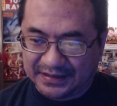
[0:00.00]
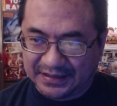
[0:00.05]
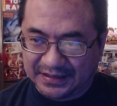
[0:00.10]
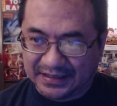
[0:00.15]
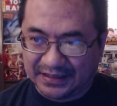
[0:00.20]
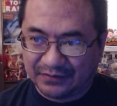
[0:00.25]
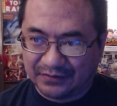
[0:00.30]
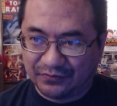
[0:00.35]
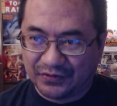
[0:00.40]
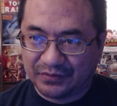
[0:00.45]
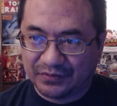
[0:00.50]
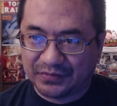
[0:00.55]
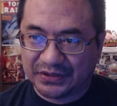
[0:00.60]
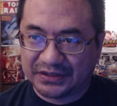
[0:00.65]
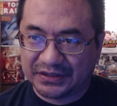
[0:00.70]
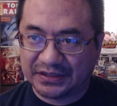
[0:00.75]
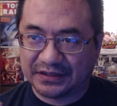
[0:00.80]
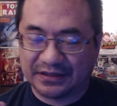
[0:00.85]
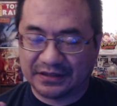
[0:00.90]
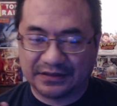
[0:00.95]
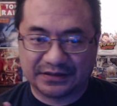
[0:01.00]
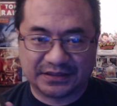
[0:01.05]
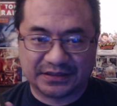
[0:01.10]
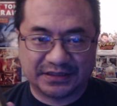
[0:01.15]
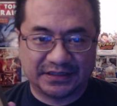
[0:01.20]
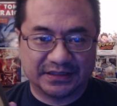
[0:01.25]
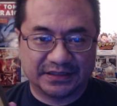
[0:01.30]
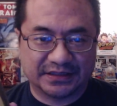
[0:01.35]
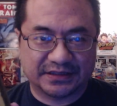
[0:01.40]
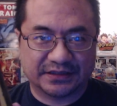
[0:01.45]
I like one particular
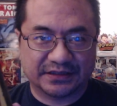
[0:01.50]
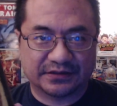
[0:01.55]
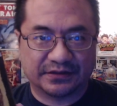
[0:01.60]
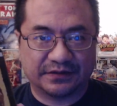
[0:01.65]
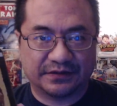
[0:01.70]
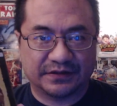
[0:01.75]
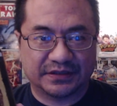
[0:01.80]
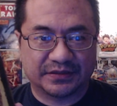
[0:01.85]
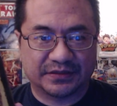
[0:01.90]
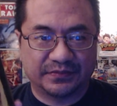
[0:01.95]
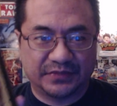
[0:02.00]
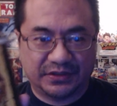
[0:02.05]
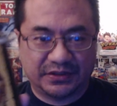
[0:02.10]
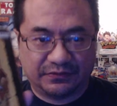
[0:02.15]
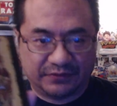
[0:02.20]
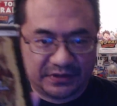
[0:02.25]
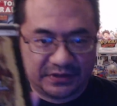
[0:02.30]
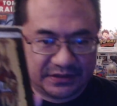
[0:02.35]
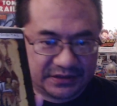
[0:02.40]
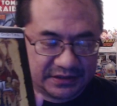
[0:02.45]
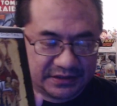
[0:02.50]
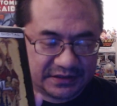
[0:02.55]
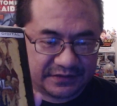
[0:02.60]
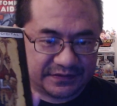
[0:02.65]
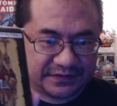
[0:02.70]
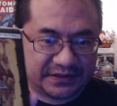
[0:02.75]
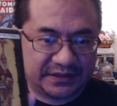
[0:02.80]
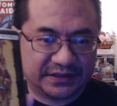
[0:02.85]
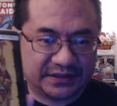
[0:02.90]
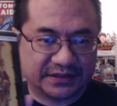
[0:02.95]
scene. It's hard. It's been a while since
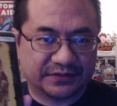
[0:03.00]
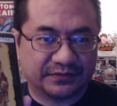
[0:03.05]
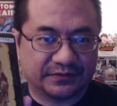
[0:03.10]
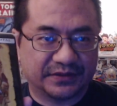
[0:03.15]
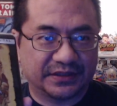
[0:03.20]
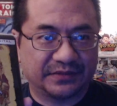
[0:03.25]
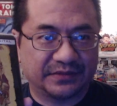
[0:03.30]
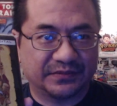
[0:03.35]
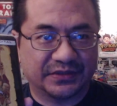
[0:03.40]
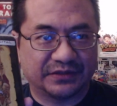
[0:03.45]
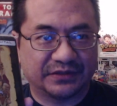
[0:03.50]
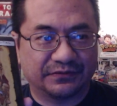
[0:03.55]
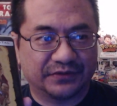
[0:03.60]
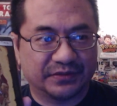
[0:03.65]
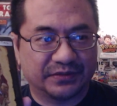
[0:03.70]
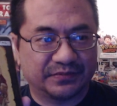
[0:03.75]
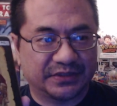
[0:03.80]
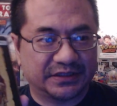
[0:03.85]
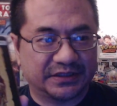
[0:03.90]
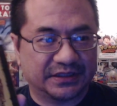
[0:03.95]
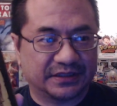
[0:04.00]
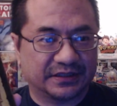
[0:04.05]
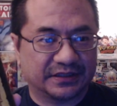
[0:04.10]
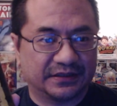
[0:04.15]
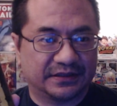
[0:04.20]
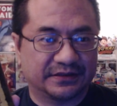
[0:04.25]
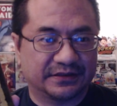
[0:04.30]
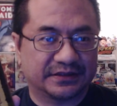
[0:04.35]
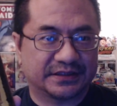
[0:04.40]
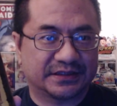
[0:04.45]
I've seen this one, but one
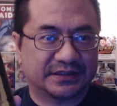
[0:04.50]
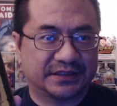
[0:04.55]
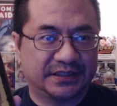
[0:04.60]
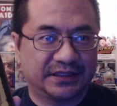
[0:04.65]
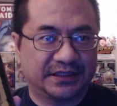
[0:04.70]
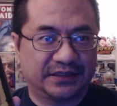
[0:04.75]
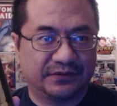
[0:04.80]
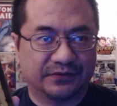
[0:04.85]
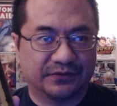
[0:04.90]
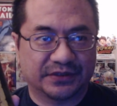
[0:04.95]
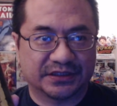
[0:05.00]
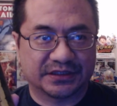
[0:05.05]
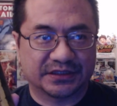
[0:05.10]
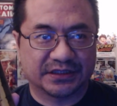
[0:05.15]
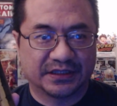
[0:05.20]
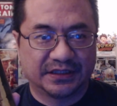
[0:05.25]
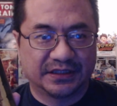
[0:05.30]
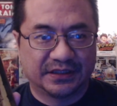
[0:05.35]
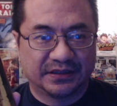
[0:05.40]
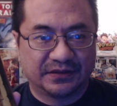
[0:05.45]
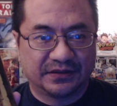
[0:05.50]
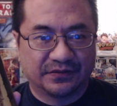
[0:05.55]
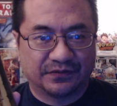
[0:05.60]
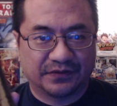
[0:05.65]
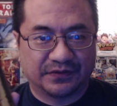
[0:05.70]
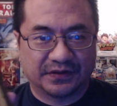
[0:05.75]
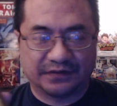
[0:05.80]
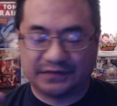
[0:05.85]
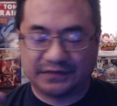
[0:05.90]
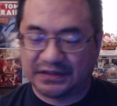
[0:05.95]
particular scene was
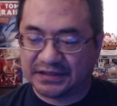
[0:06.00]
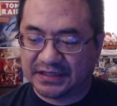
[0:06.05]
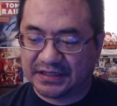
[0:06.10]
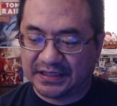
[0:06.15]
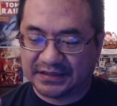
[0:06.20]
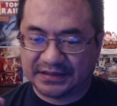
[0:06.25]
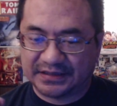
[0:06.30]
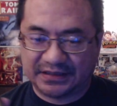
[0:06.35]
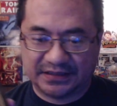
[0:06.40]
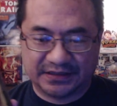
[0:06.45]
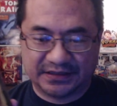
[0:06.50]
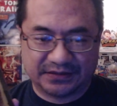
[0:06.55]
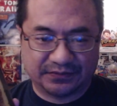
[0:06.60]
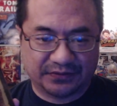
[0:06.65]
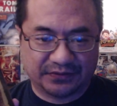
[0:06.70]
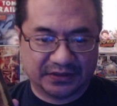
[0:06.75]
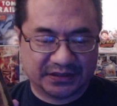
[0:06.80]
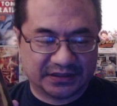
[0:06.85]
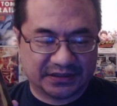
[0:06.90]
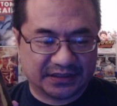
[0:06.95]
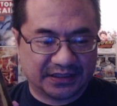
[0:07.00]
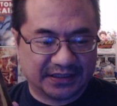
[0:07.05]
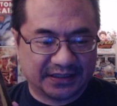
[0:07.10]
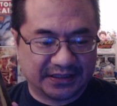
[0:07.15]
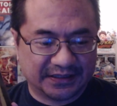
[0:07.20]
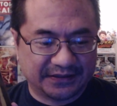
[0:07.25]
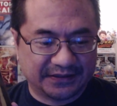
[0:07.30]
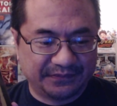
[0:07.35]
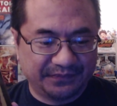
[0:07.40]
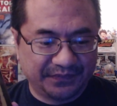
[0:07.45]
one of the Skeksis was,
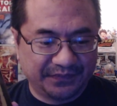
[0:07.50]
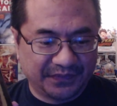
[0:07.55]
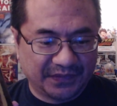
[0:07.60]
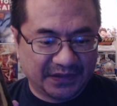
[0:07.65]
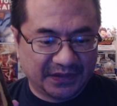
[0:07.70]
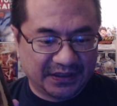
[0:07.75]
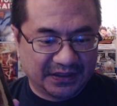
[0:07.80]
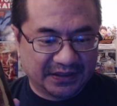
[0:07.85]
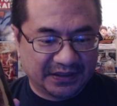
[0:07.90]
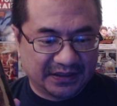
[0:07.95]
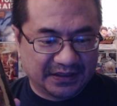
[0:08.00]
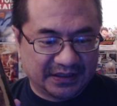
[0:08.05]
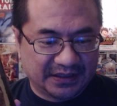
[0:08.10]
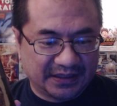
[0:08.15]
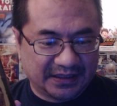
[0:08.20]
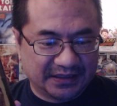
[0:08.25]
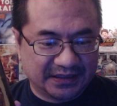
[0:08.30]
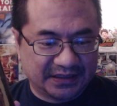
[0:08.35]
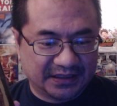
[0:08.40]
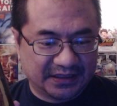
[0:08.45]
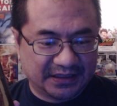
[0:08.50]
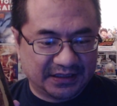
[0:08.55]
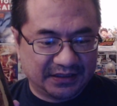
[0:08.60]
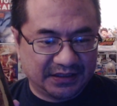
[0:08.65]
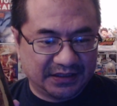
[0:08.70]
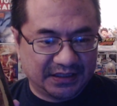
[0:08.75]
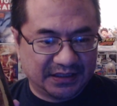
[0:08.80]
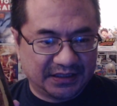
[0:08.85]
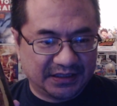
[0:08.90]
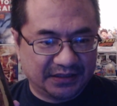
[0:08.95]
I think
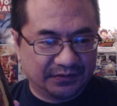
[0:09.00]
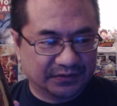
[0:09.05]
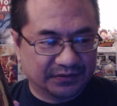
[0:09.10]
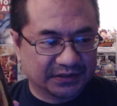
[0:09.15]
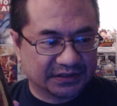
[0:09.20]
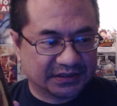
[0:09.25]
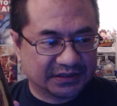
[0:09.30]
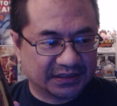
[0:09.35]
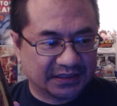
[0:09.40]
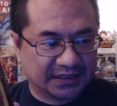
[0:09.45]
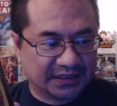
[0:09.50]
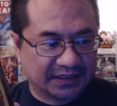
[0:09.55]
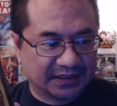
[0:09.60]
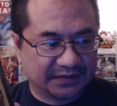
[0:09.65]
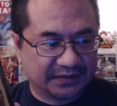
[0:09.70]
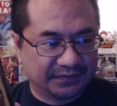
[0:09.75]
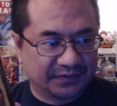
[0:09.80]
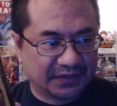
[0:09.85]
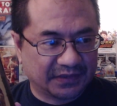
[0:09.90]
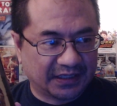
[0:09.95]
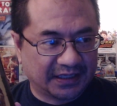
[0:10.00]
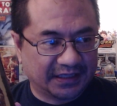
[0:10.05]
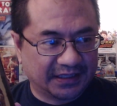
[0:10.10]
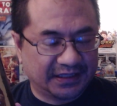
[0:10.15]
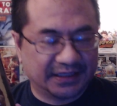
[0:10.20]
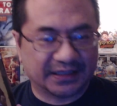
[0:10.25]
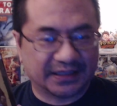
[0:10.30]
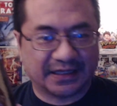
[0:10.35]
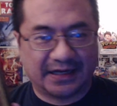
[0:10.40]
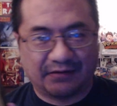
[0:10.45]
he was
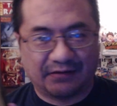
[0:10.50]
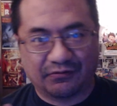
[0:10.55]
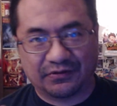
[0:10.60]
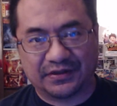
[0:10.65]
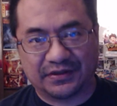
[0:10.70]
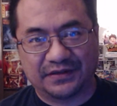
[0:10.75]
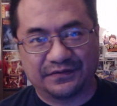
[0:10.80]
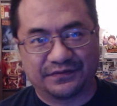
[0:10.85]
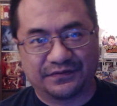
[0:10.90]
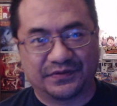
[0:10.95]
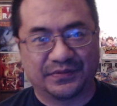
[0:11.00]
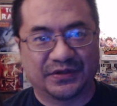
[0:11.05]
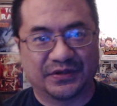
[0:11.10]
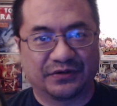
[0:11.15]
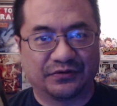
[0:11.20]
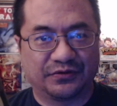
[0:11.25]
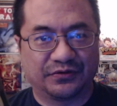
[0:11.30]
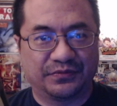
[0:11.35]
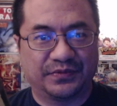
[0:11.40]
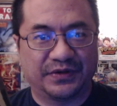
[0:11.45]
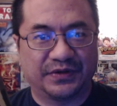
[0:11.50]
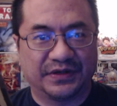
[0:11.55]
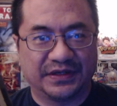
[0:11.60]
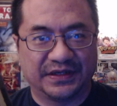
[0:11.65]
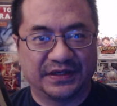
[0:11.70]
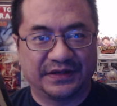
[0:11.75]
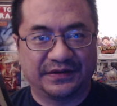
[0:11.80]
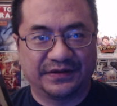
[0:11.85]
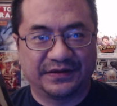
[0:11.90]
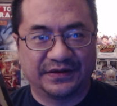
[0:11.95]
like kicked out from the group,
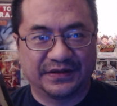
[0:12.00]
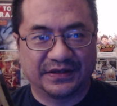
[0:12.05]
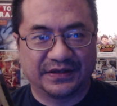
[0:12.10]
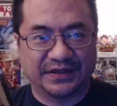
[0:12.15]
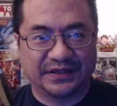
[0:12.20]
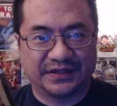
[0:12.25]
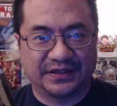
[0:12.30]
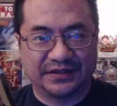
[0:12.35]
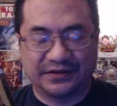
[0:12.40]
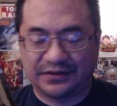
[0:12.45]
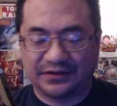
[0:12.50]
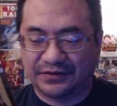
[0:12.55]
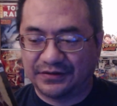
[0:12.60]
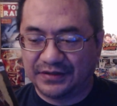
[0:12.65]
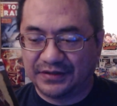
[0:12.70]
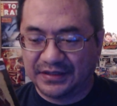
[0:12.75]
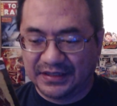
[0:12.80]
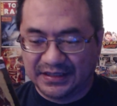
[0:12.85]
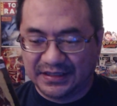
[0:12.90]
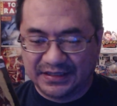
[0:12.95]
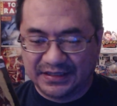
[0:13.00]
you know.